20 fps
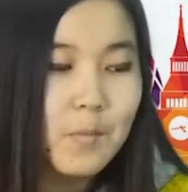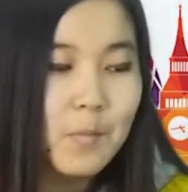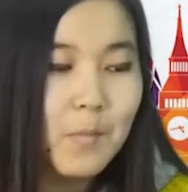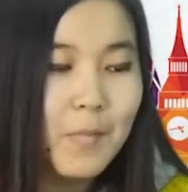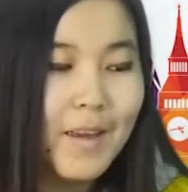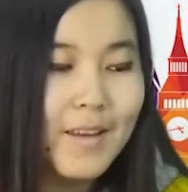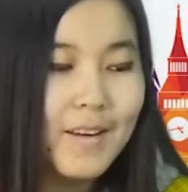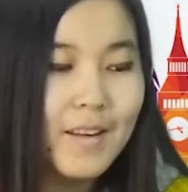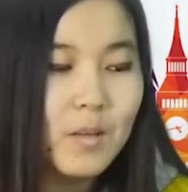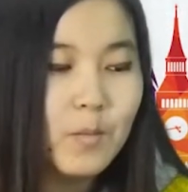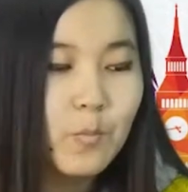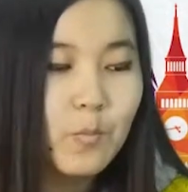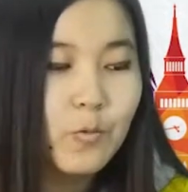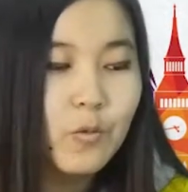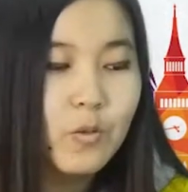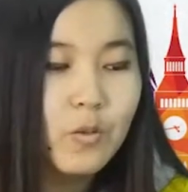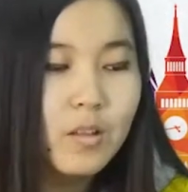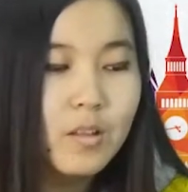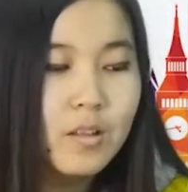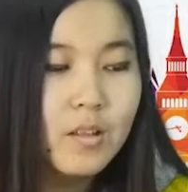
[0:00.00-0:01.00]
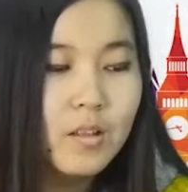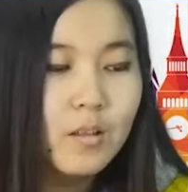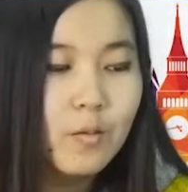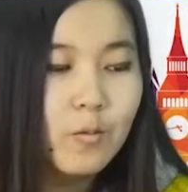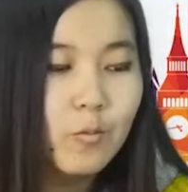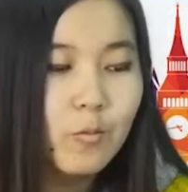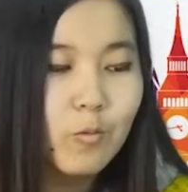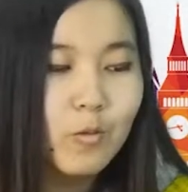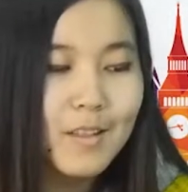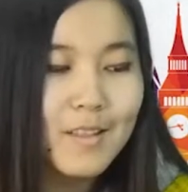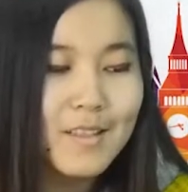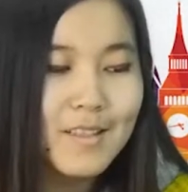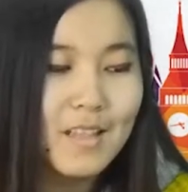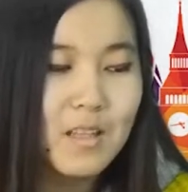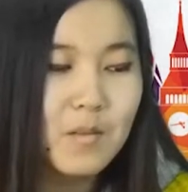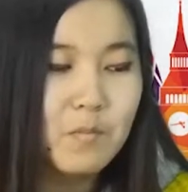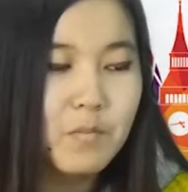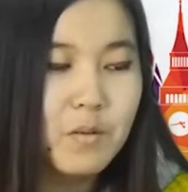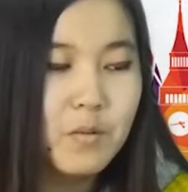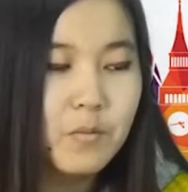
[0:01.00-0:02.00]
made it worse
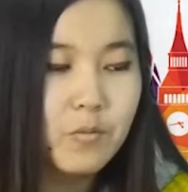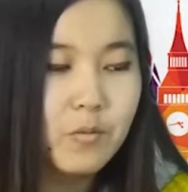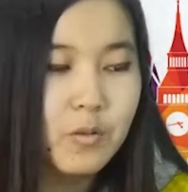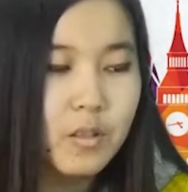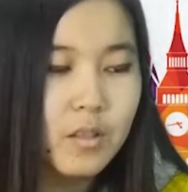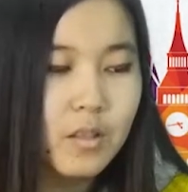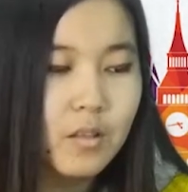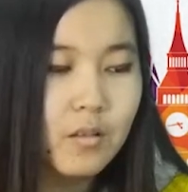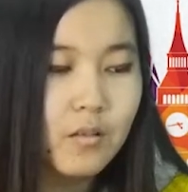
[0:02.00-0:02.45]
than before.